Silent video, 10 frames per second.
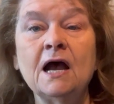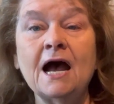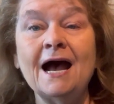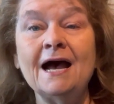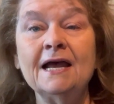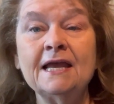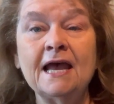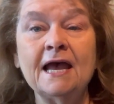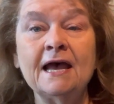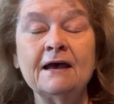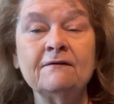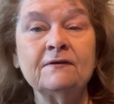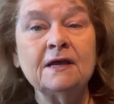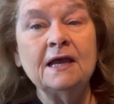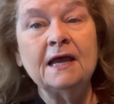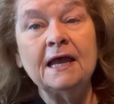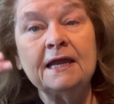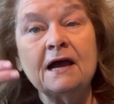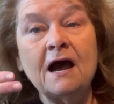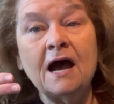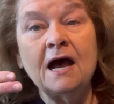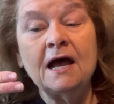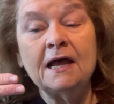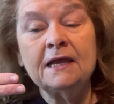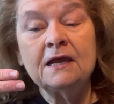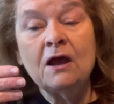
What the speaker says: I have a high